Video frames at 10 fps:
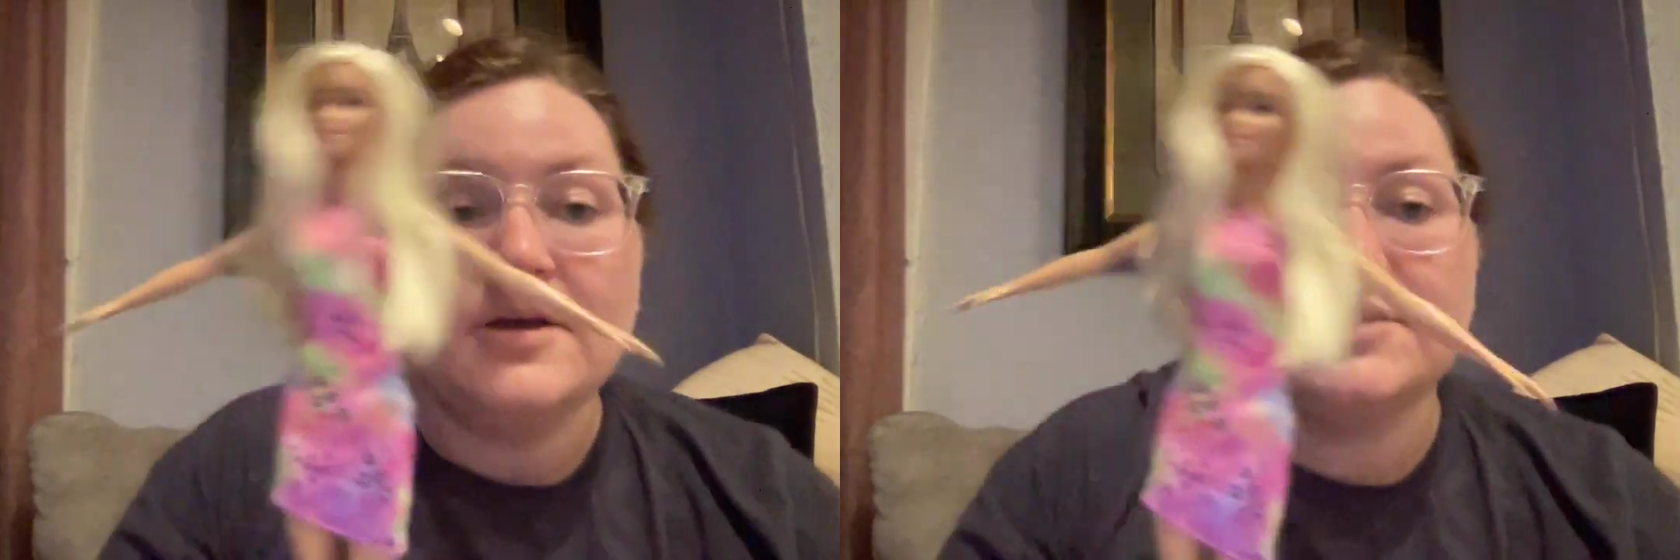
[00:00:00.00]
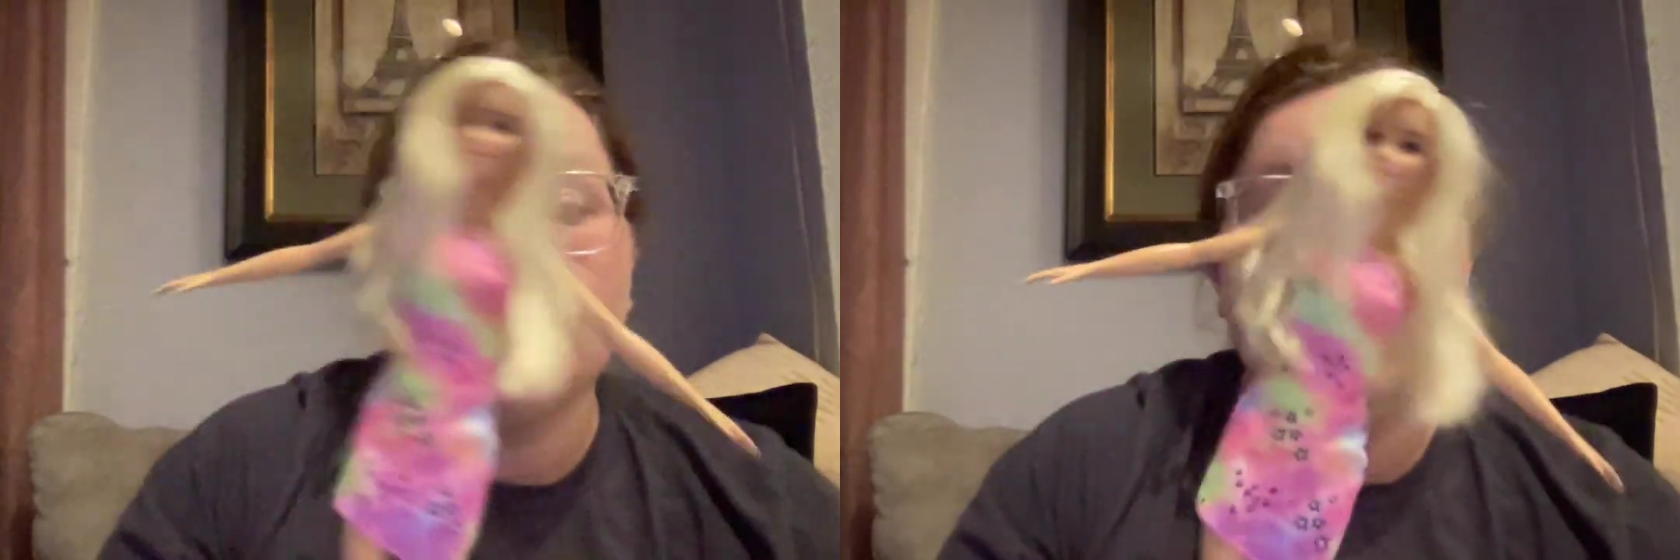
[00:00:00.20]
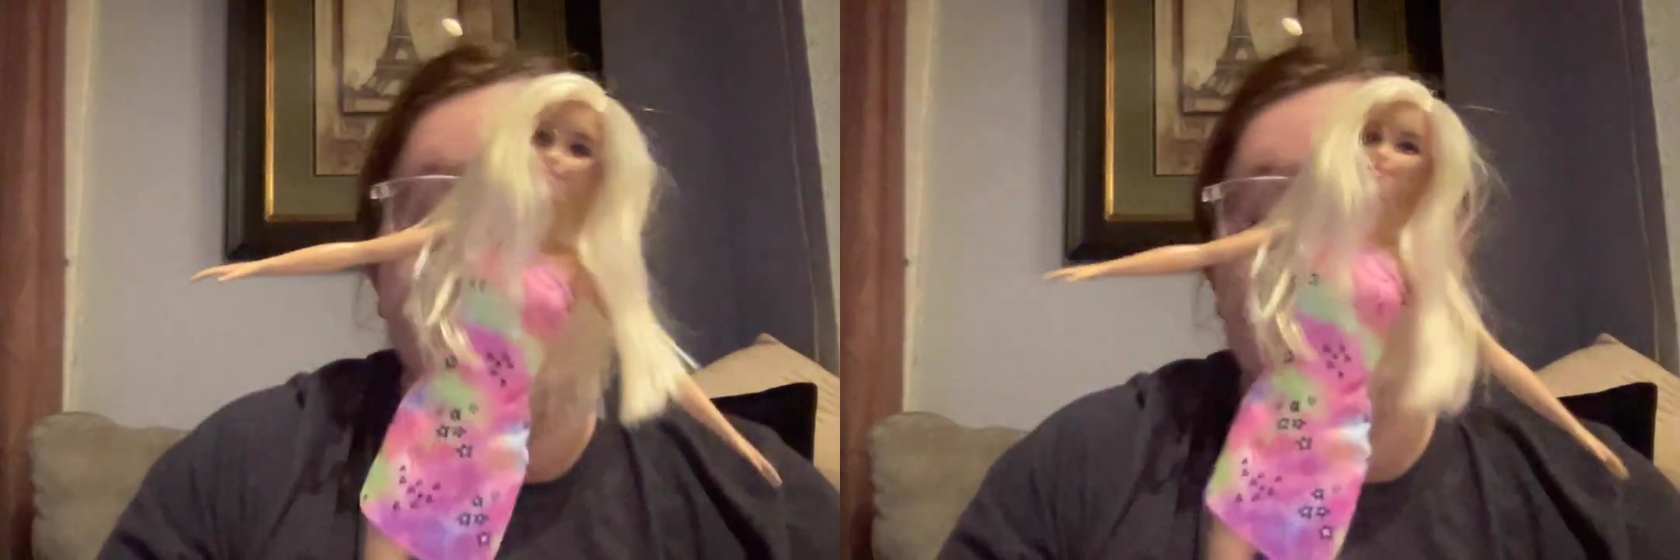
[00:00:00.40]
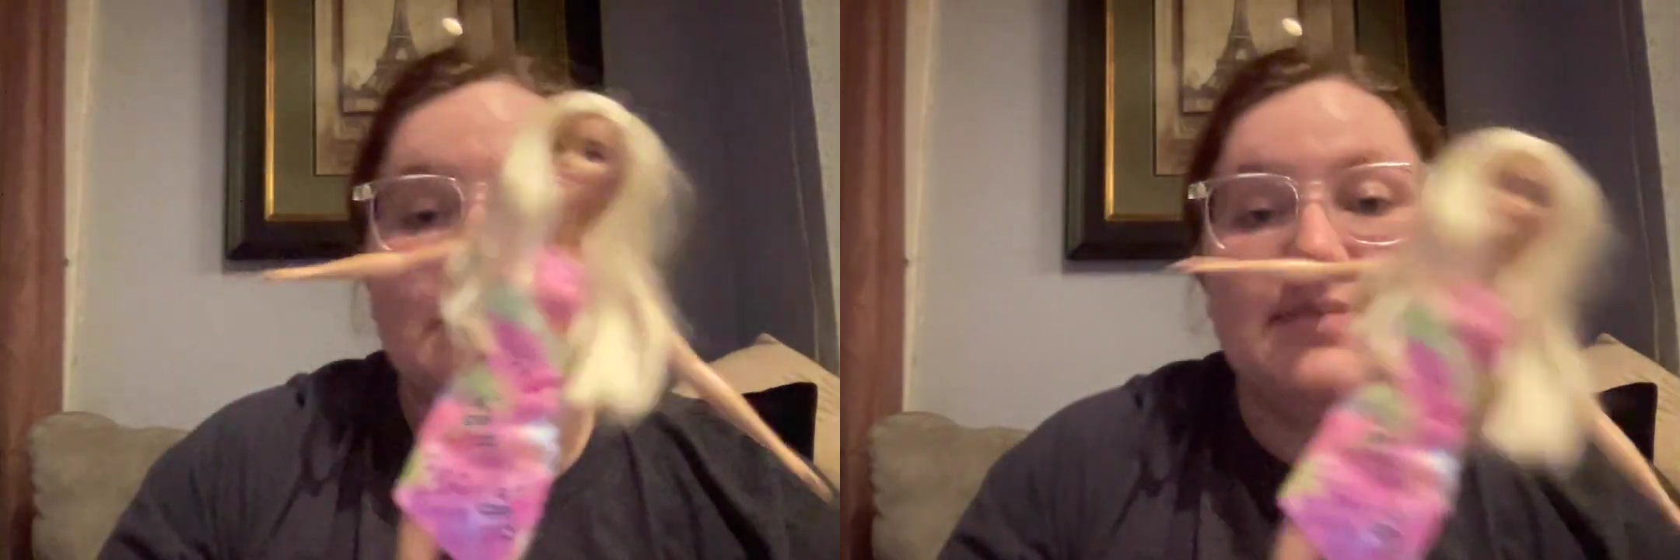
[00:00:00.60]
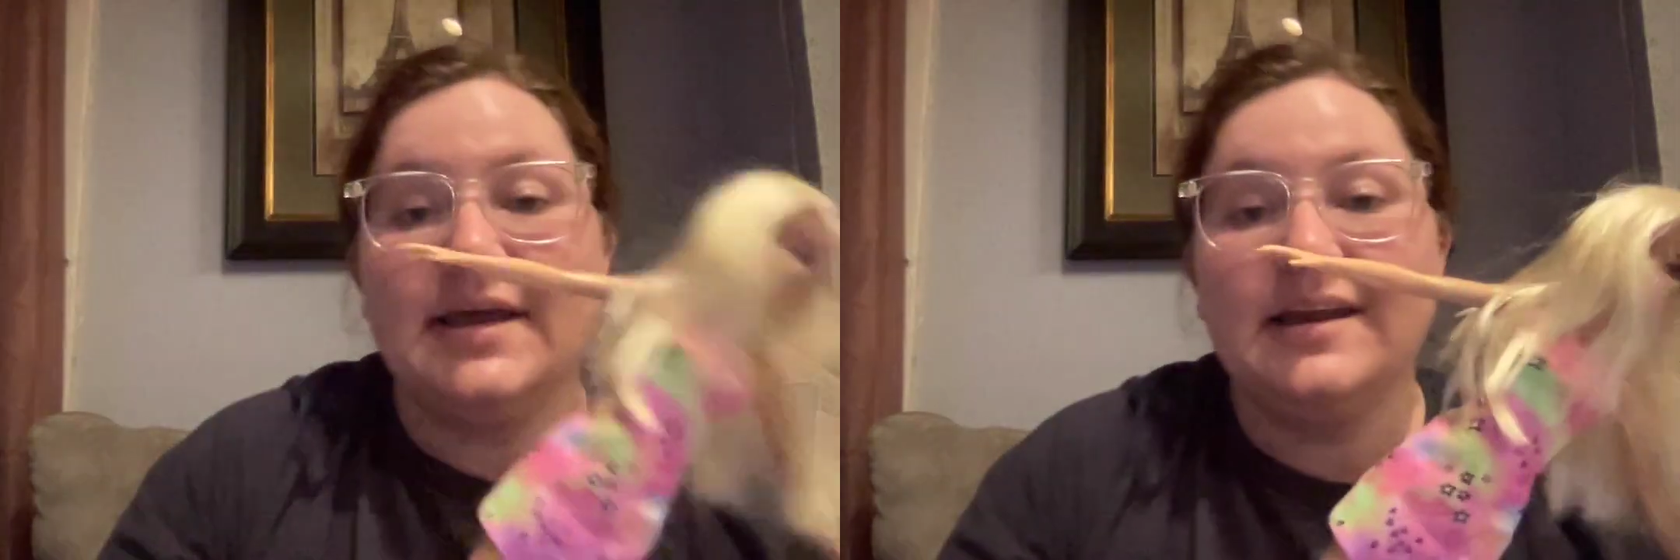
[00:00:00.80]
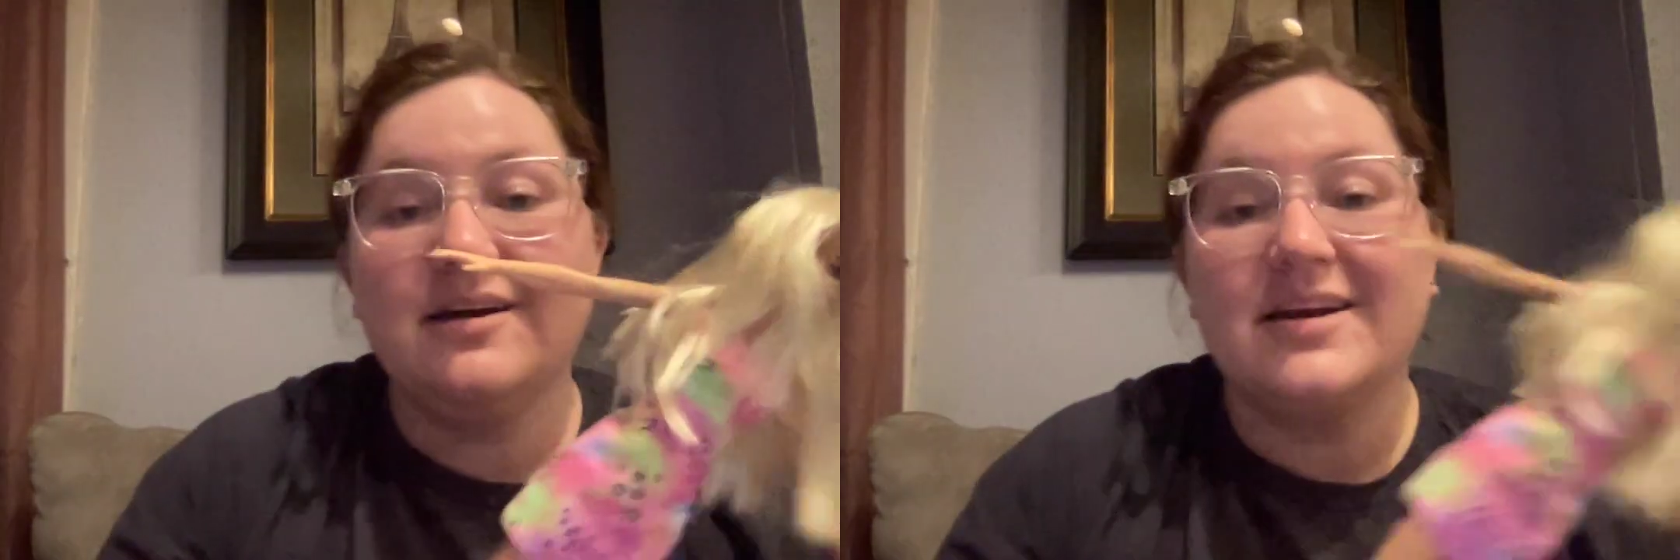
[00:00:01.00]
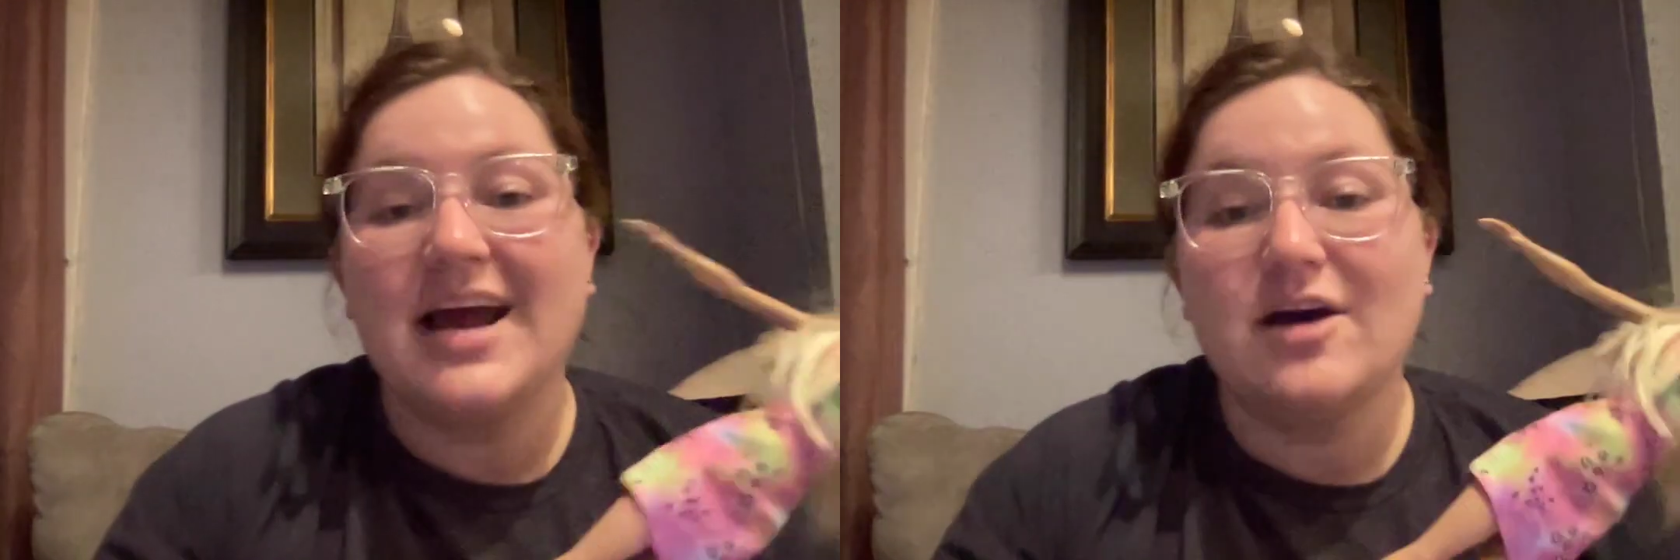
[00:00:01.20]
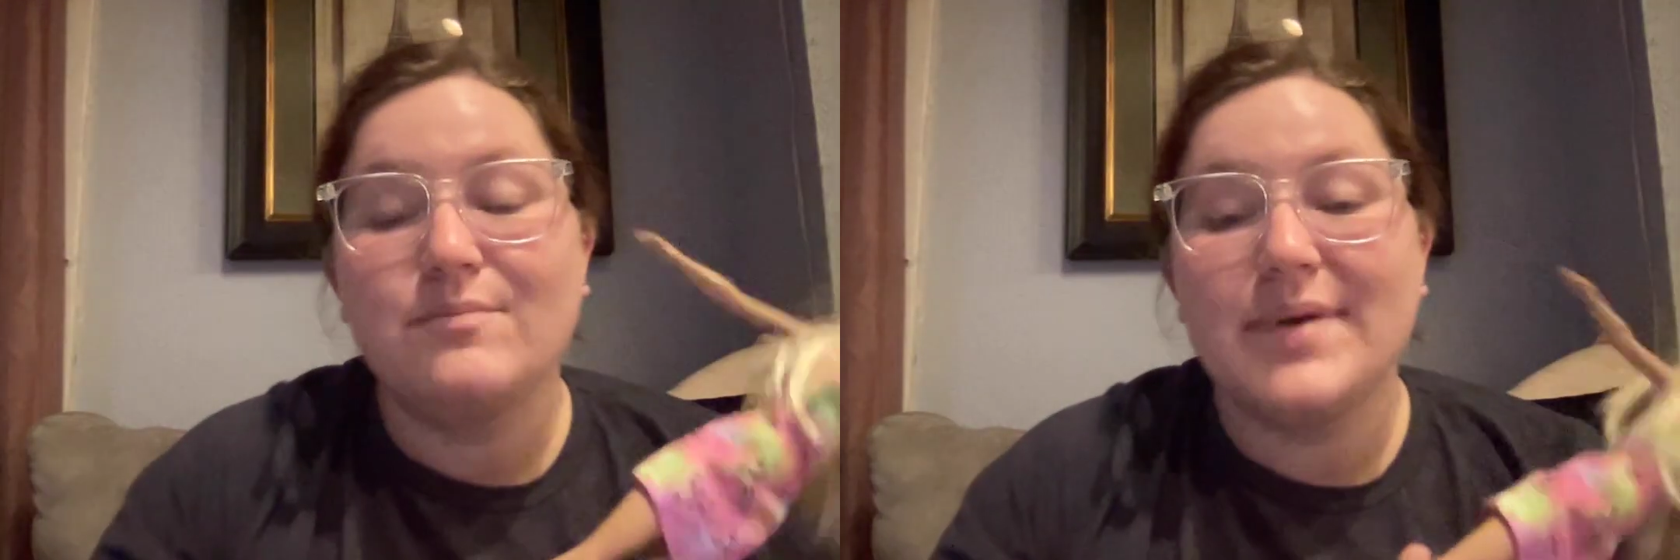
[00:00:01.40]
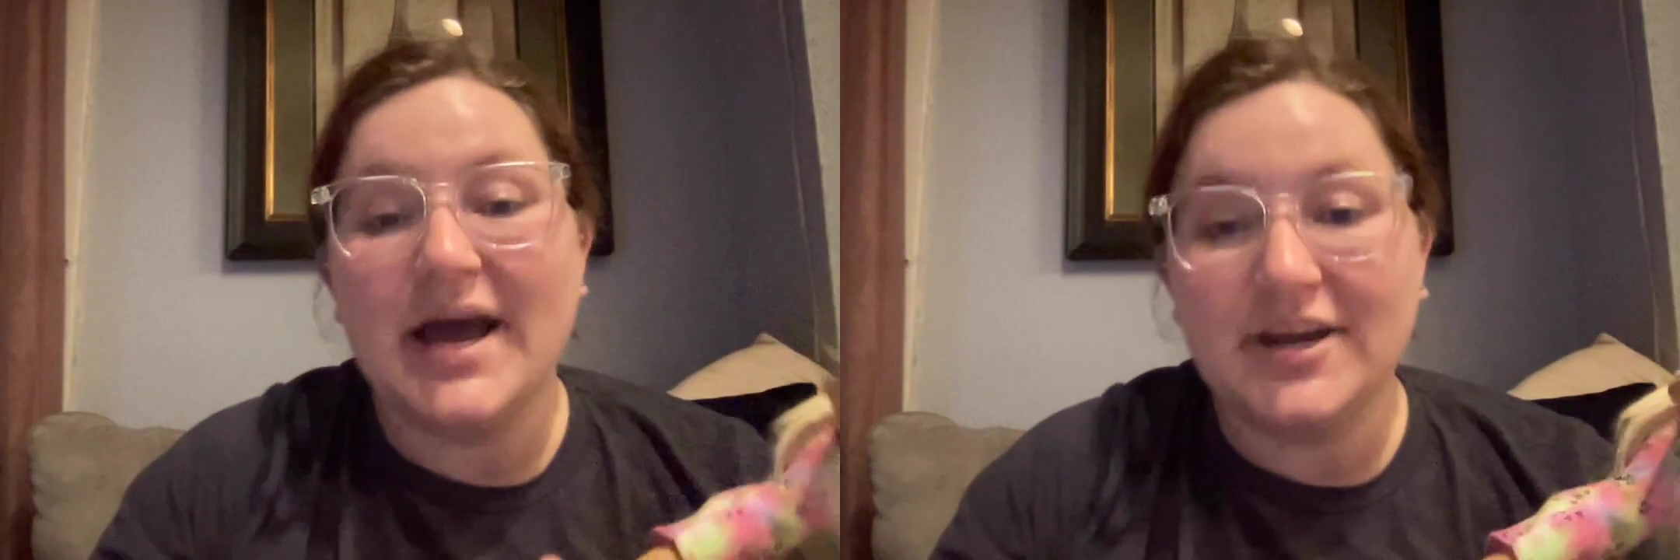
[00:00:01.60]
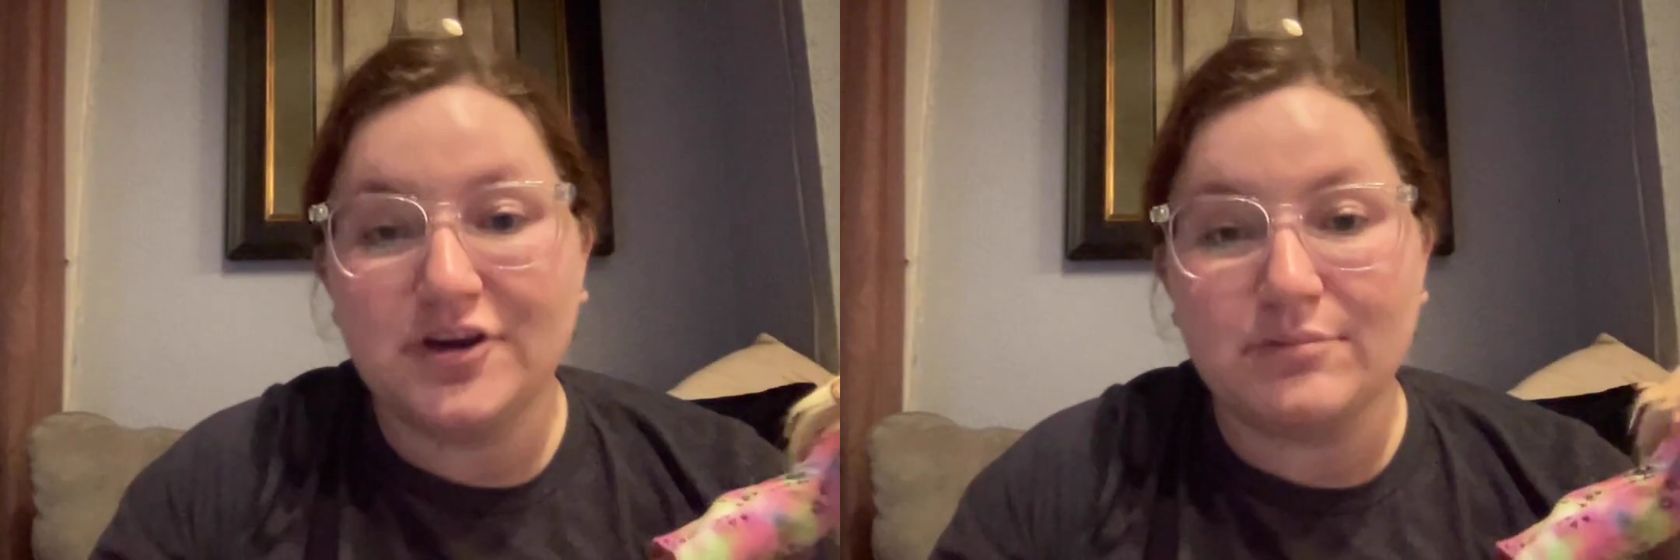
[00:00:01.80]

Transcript: So depending on how bad your